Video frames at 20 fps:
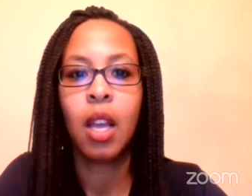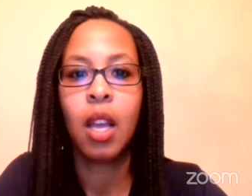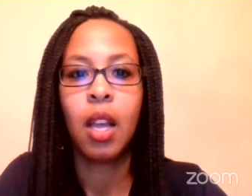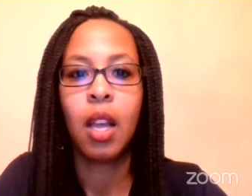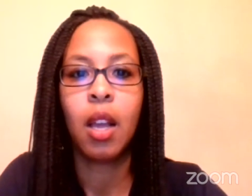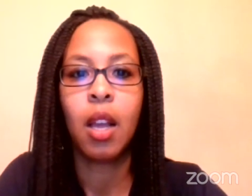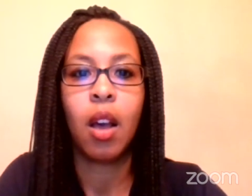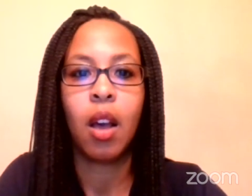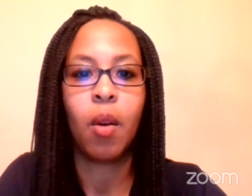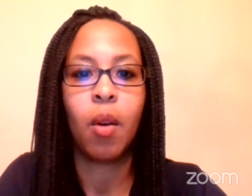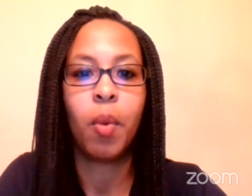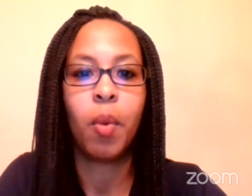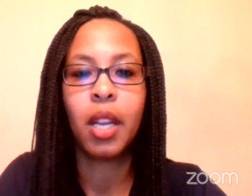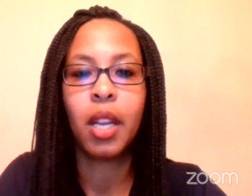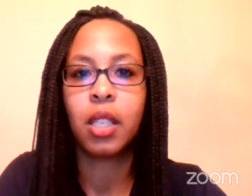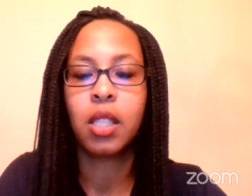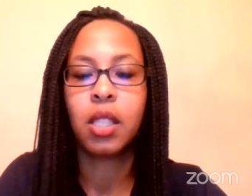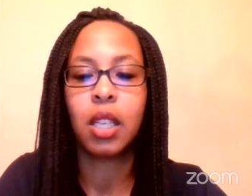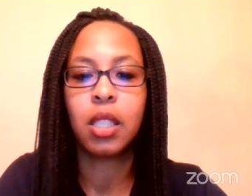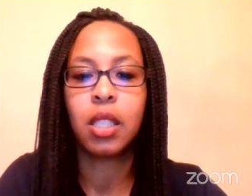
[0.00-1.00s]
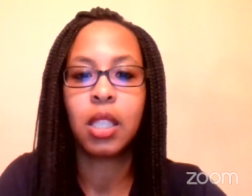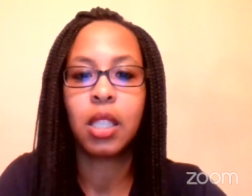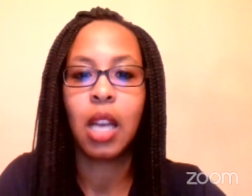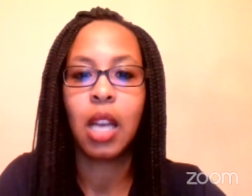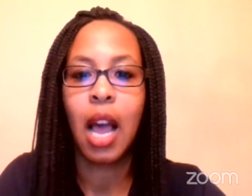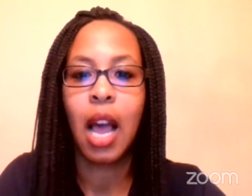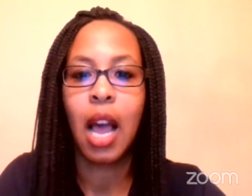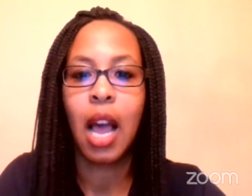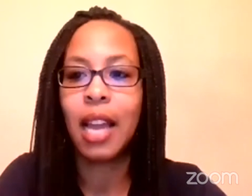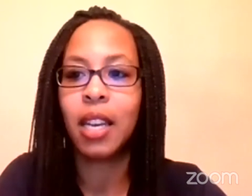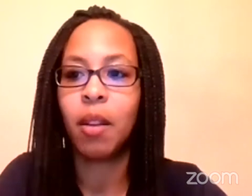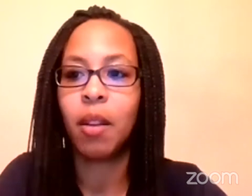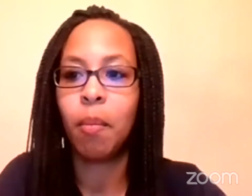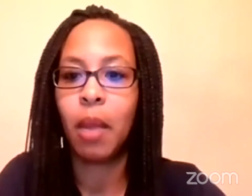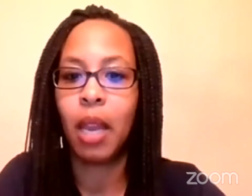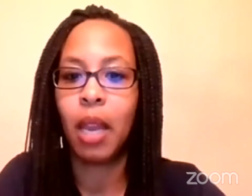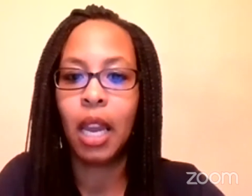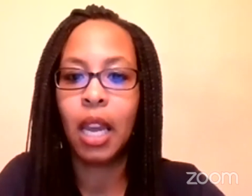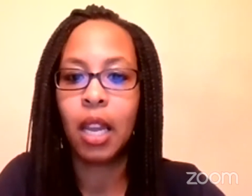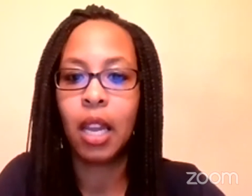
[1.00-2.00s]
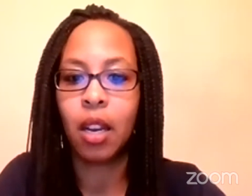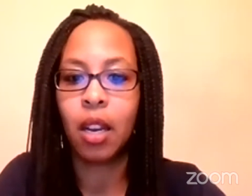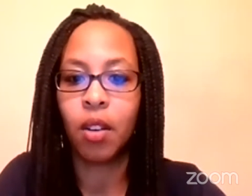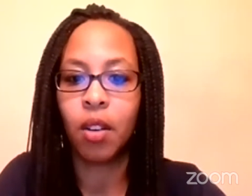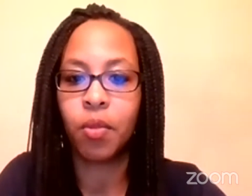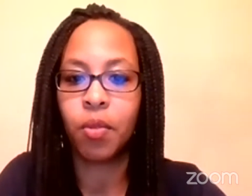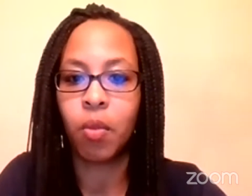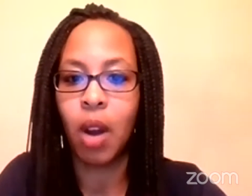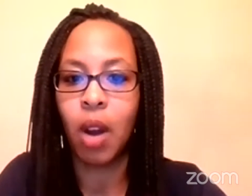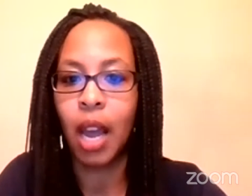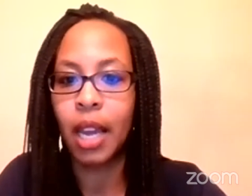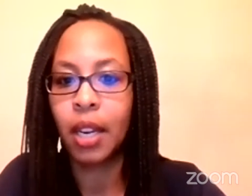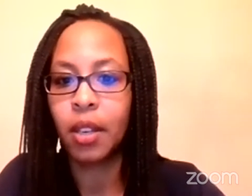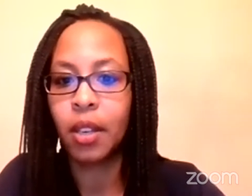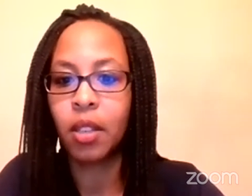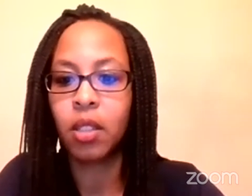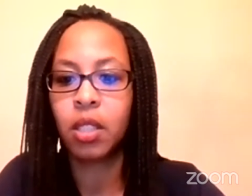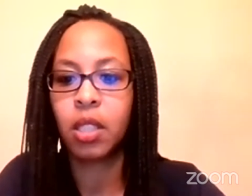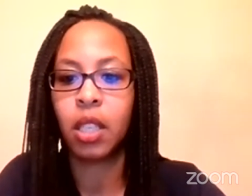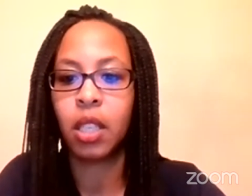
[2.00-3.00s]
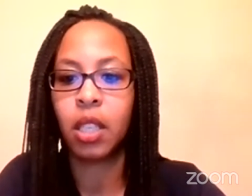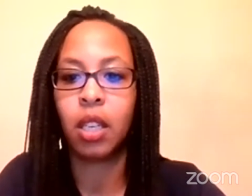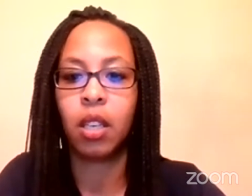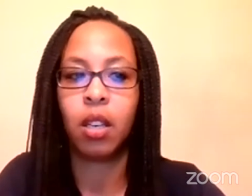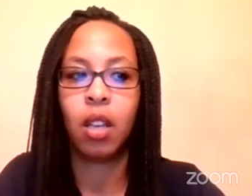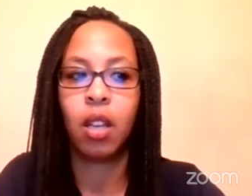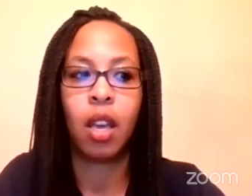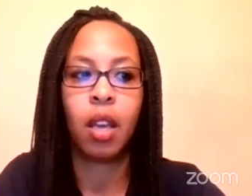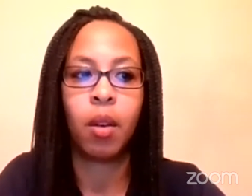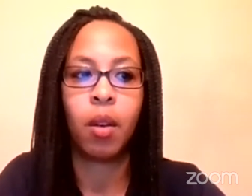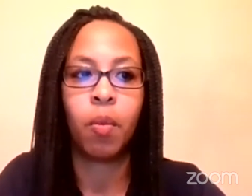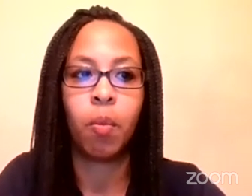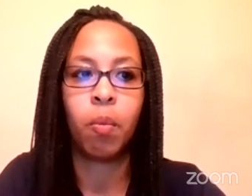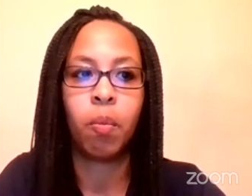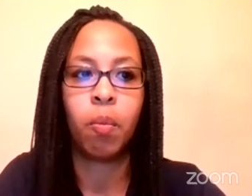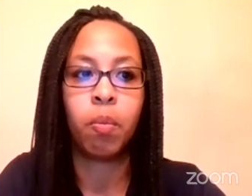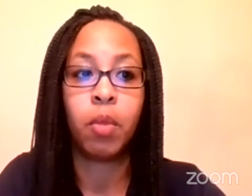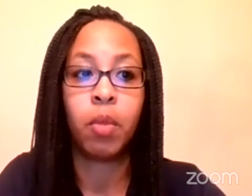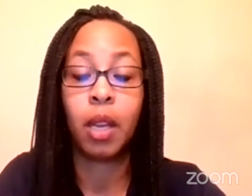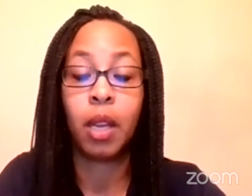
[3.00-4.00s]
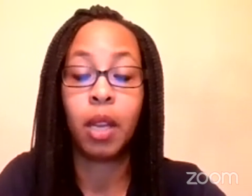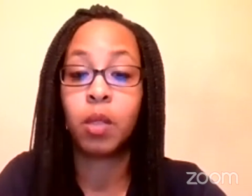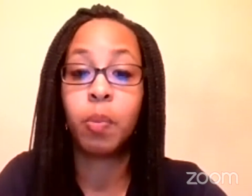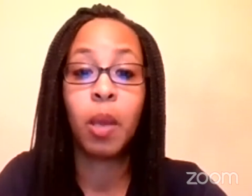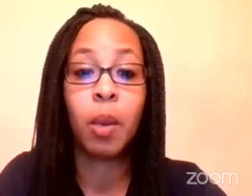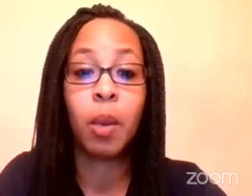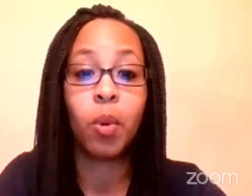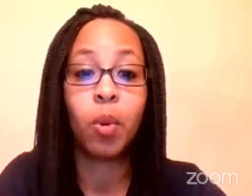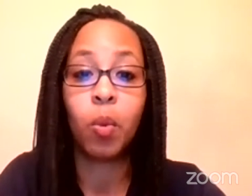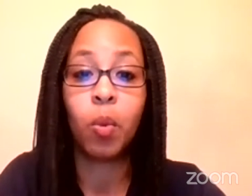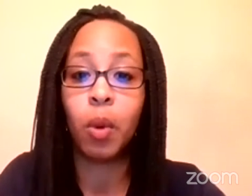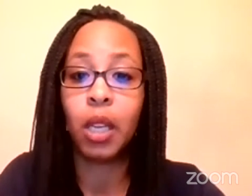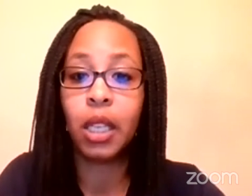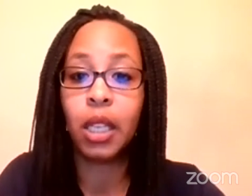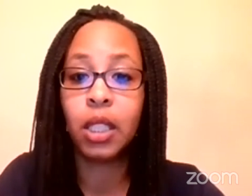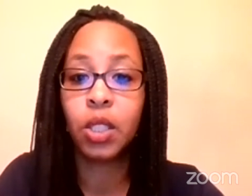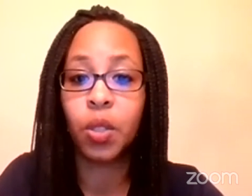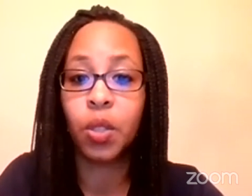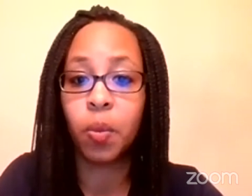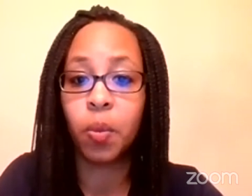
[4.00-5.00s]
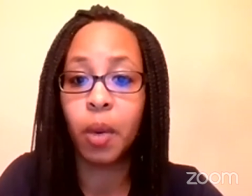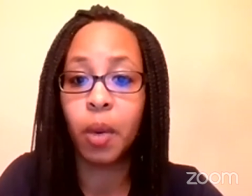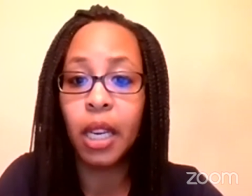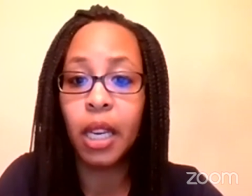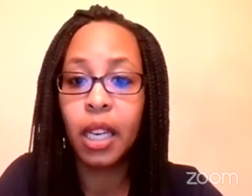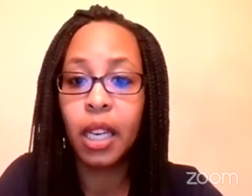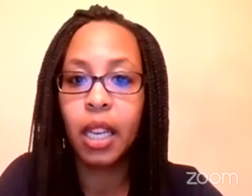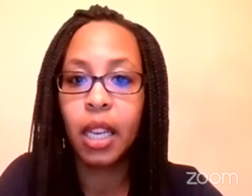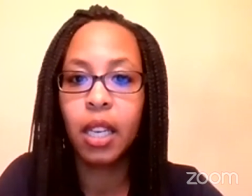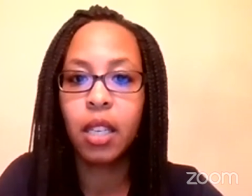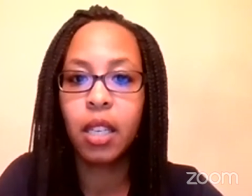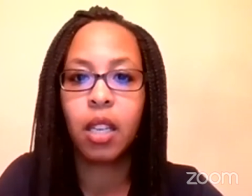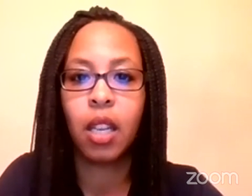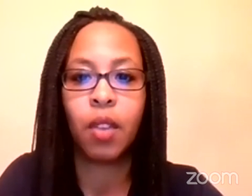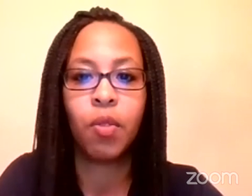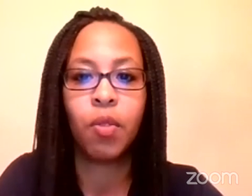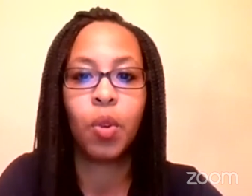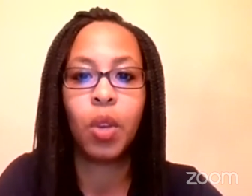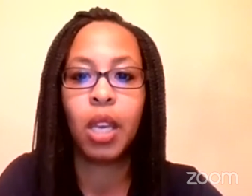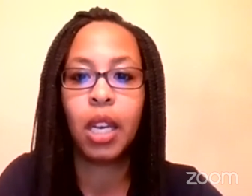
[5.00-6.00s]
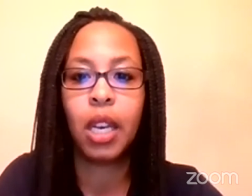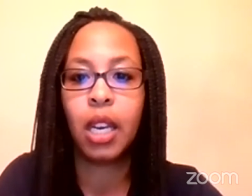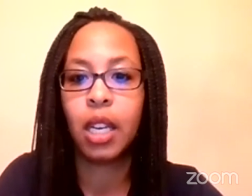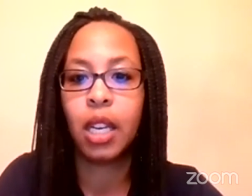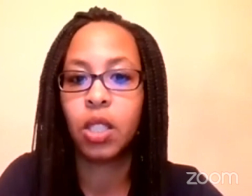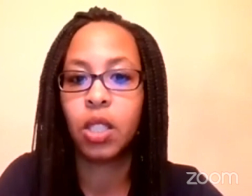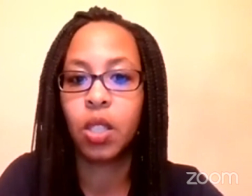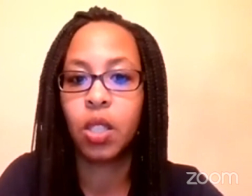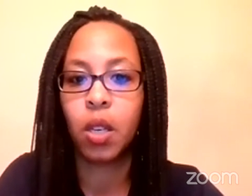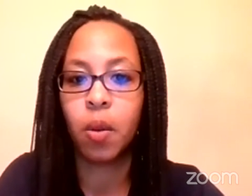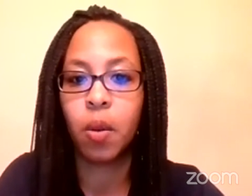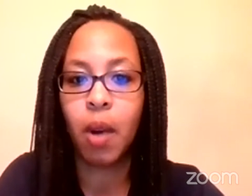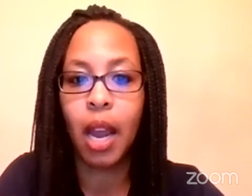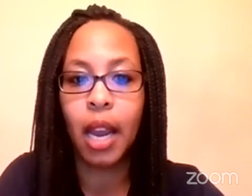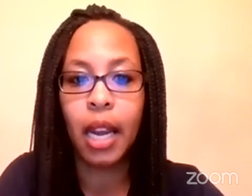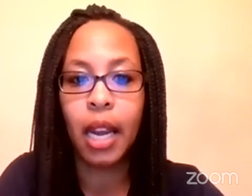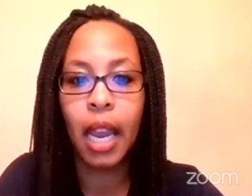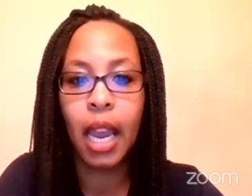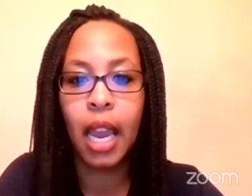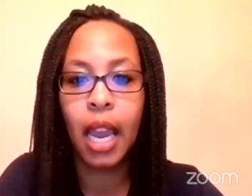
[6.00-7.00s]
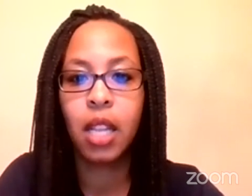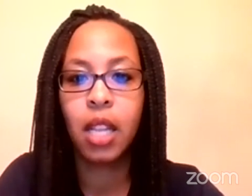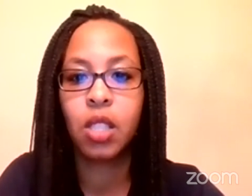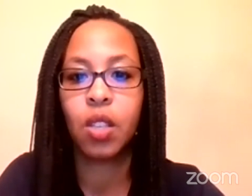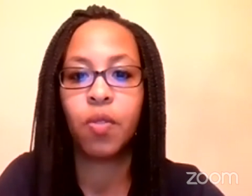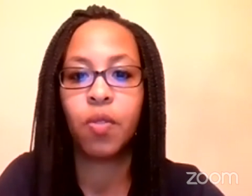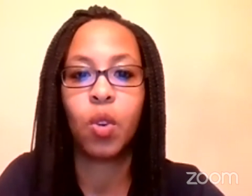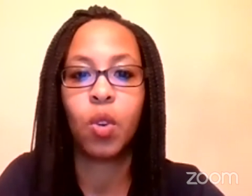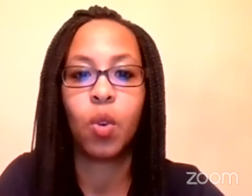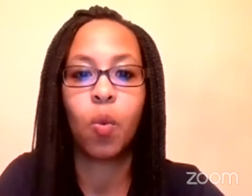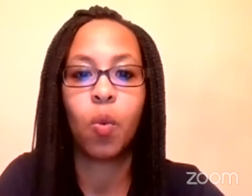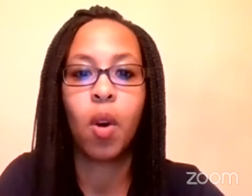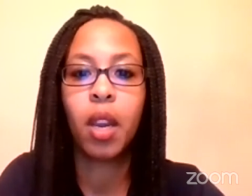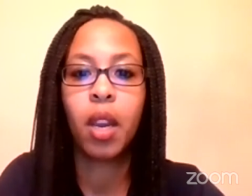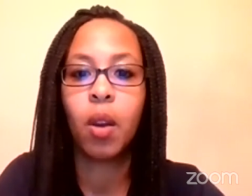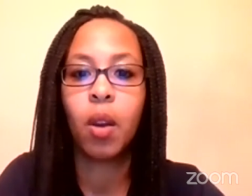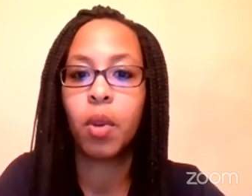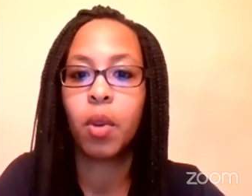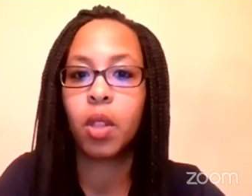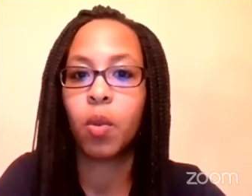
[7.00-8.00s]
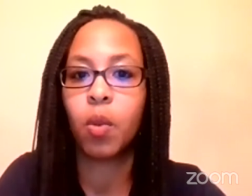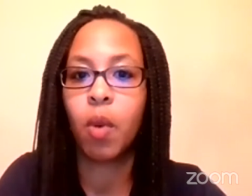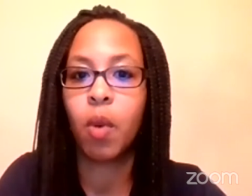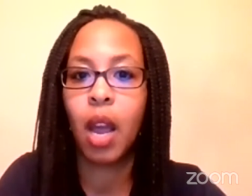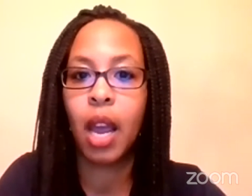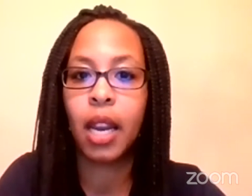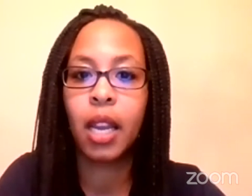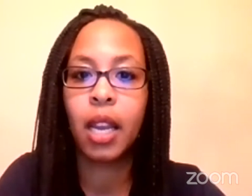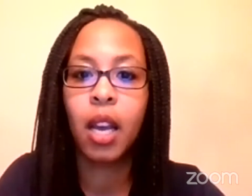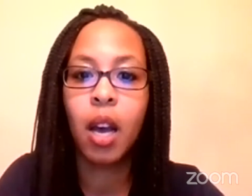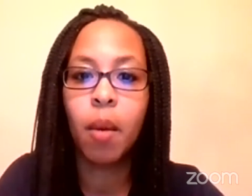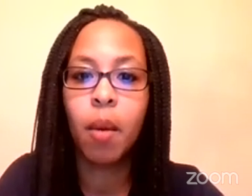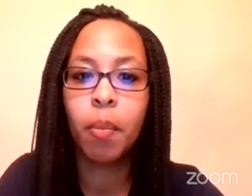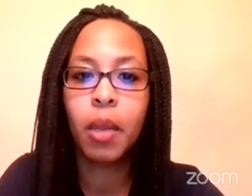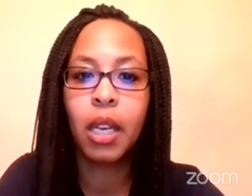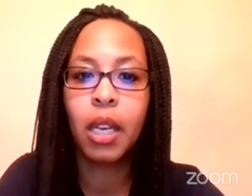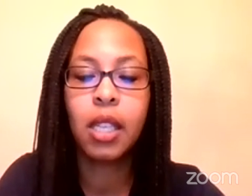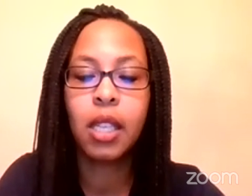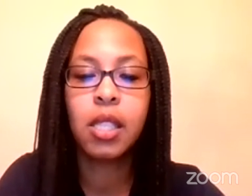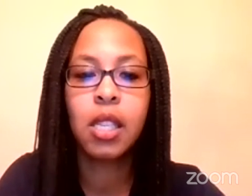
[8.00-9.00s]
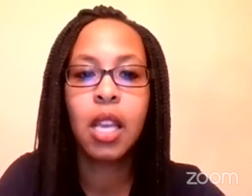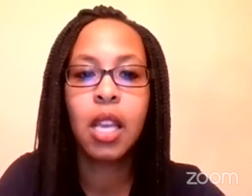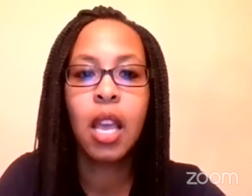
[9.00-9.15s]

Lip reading: We're in such high demand of writers, and there's people willing to read it if you get it into the right hands, if you're working with the right companies.